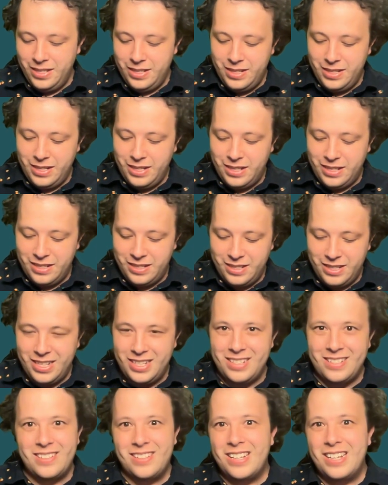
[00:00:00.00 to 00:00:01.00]
Uh,
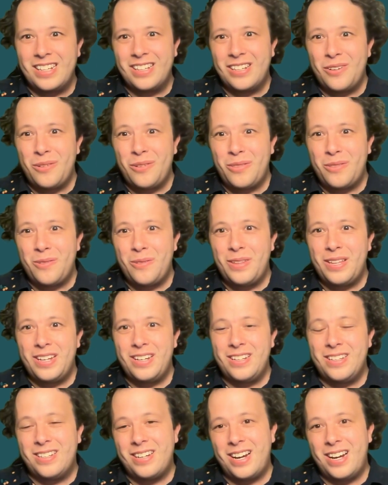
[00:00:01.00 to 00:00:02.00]
and, and go through that
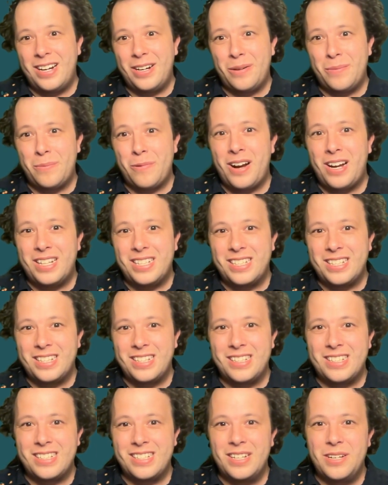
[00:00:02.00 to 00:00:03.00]
entire
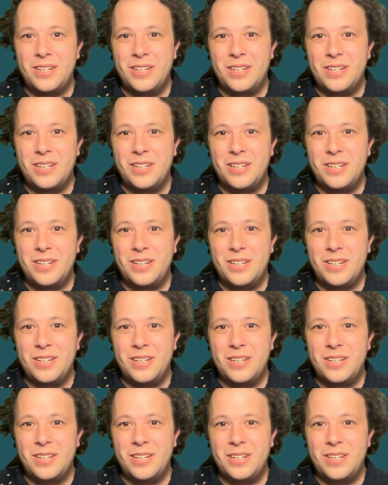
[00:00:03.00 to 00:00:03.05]
process.